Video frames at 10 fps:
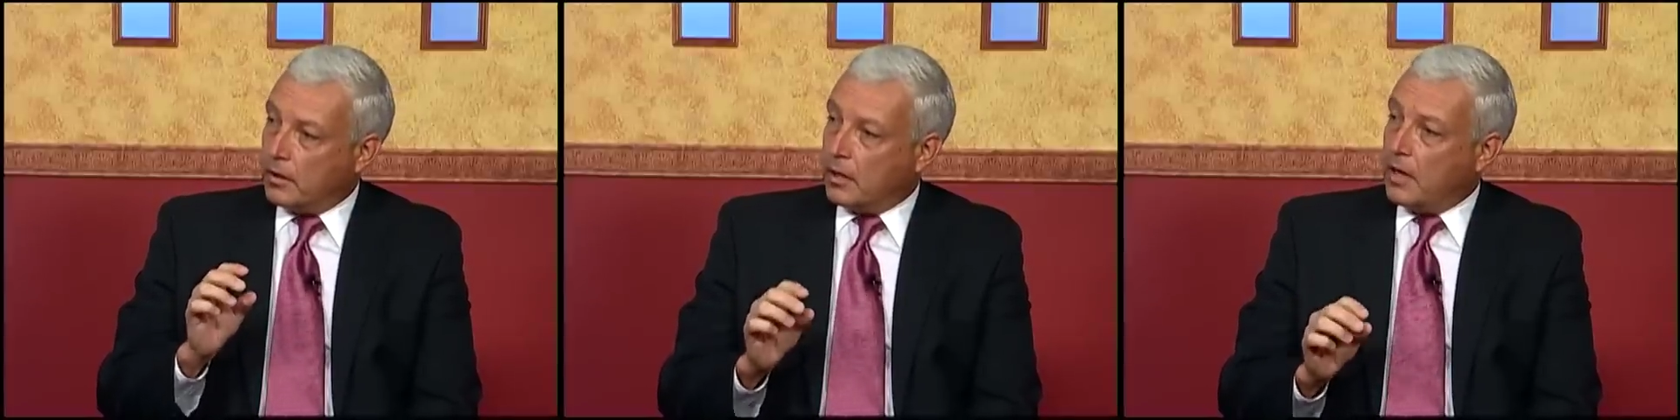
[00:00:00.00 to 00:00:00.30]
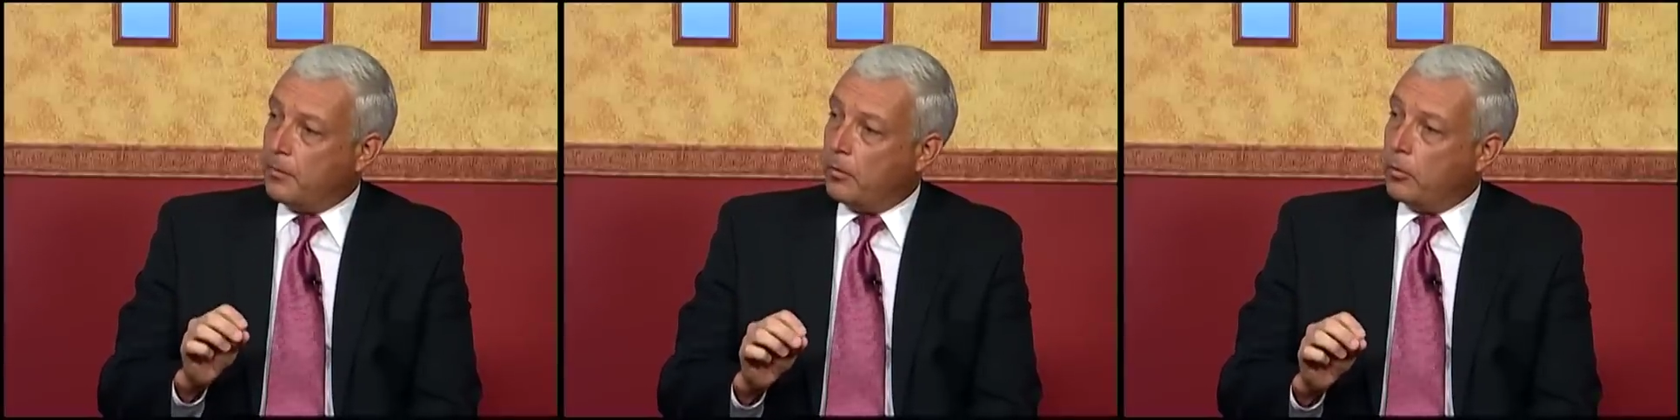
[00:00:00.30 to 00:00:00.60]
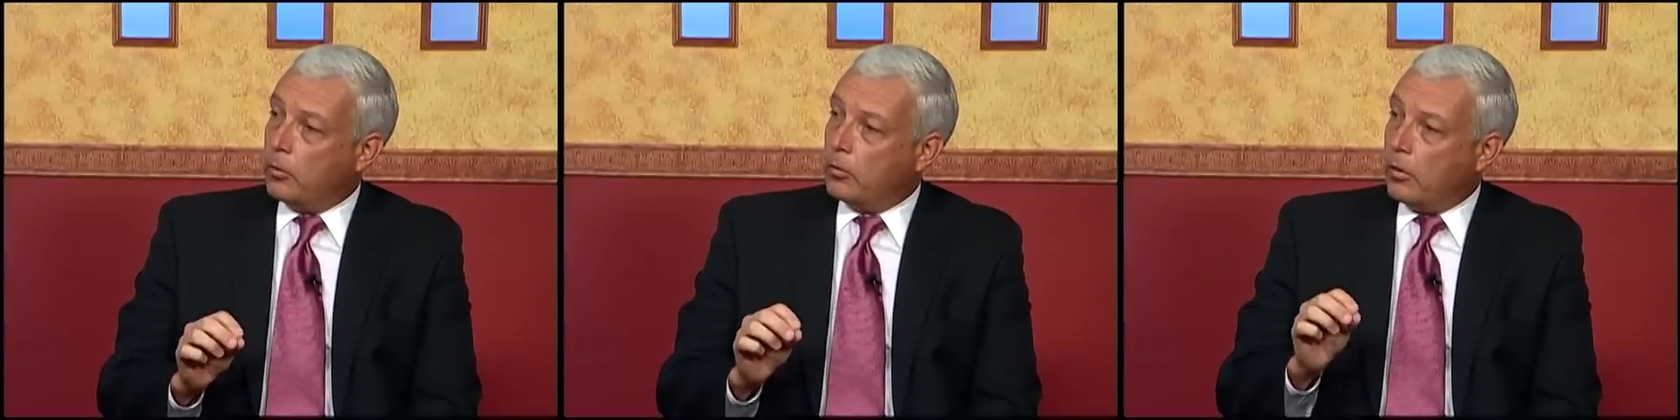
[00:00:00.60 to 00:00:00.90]

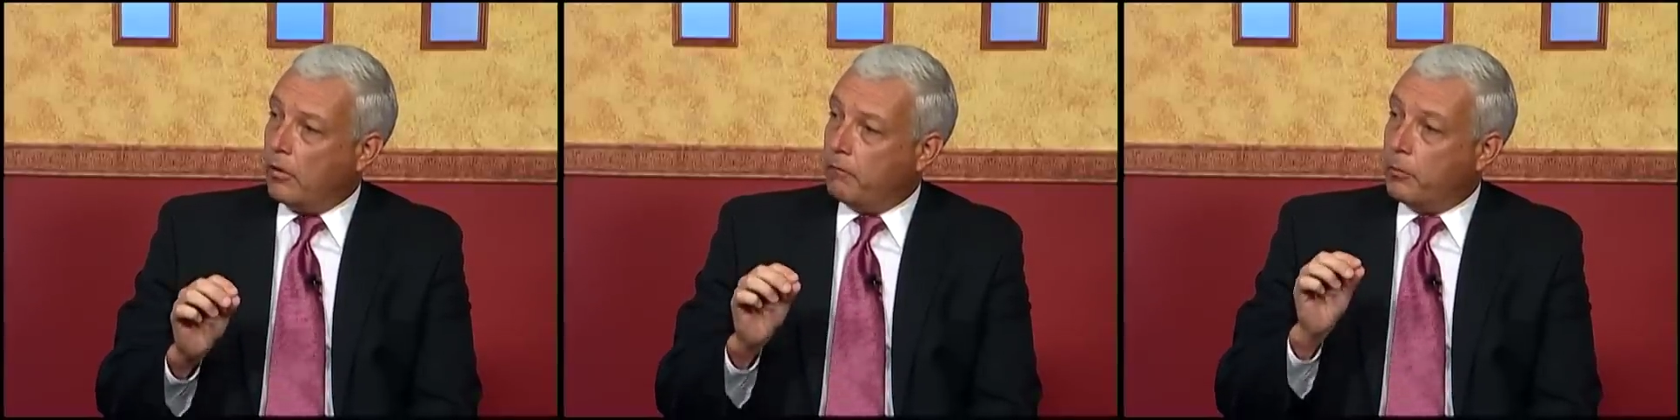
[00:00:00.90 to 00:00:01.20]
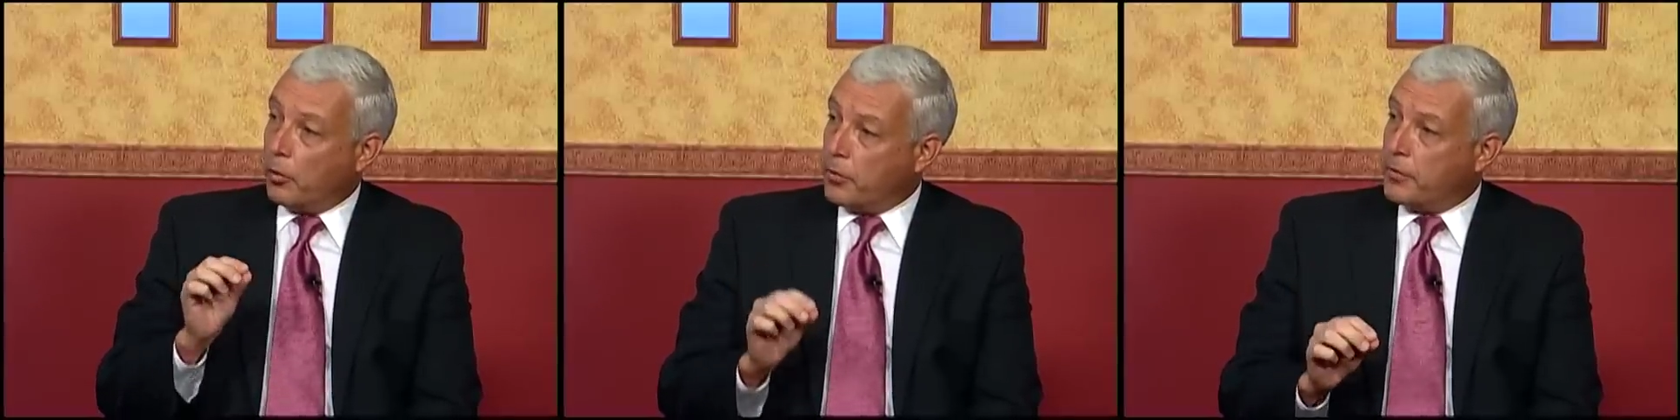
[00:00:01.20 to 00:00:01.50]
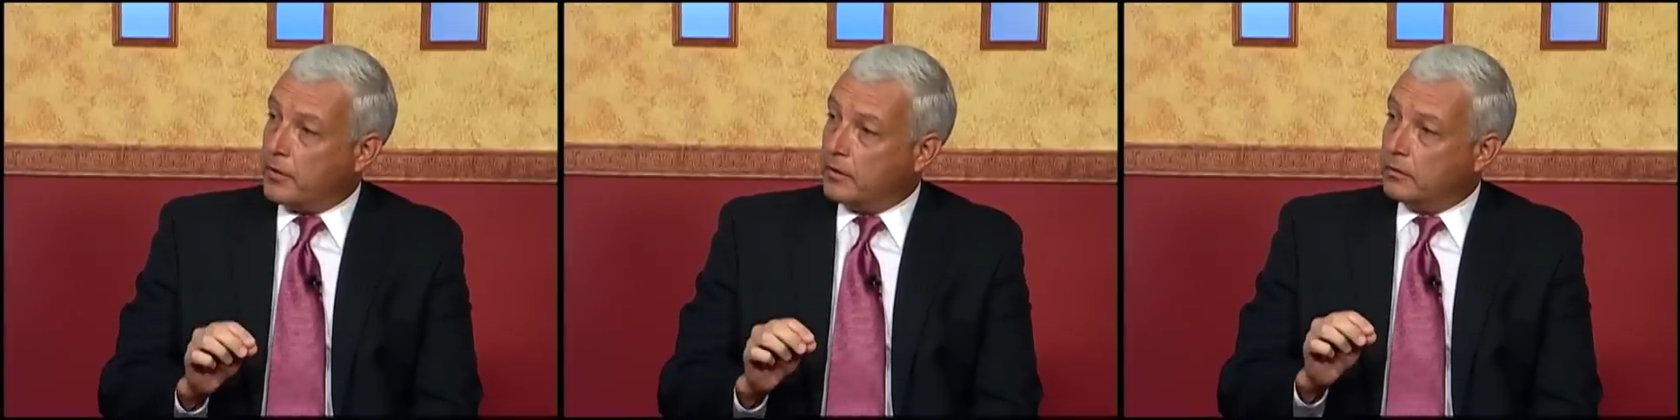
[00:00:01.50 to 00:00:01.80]
capable of
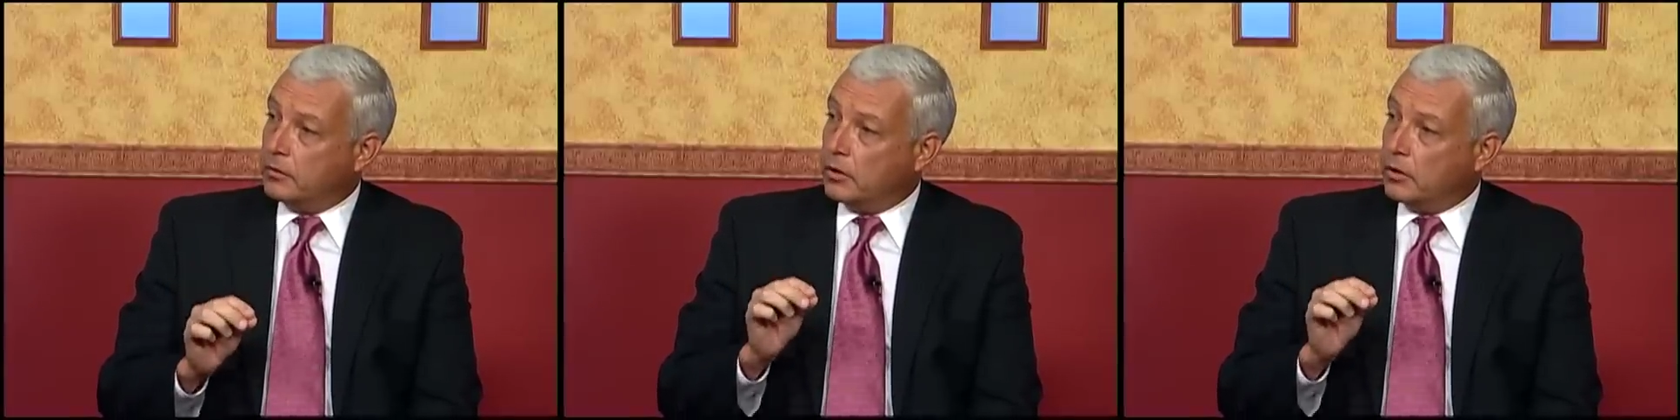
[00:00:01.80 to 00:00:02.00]
berthing